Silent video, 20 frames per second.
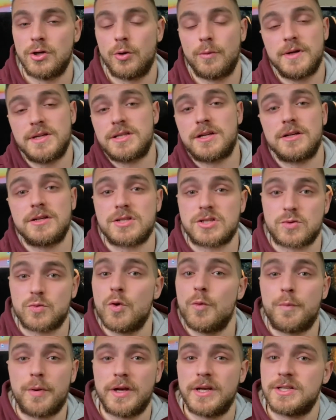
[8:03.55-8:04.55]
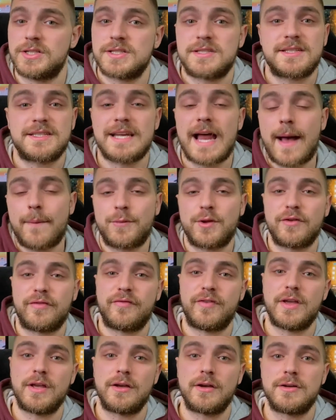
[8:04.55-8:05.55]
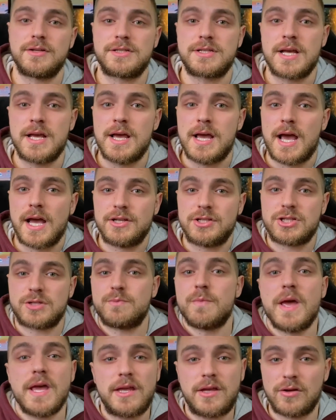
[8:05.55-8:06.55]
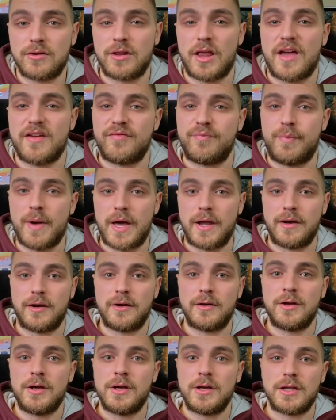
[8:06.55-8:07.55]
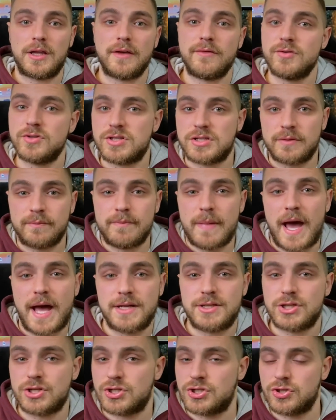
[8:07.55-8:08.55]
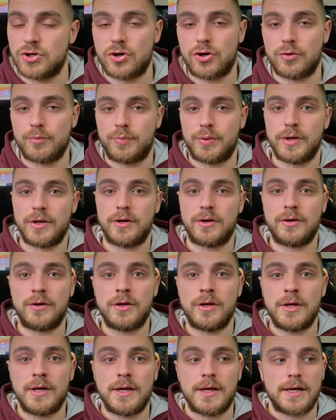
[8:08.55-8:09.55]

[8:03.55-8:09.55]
Nobody's gonna swoop in and just snap their fingers and just make your life better, give you some magic sugar pill.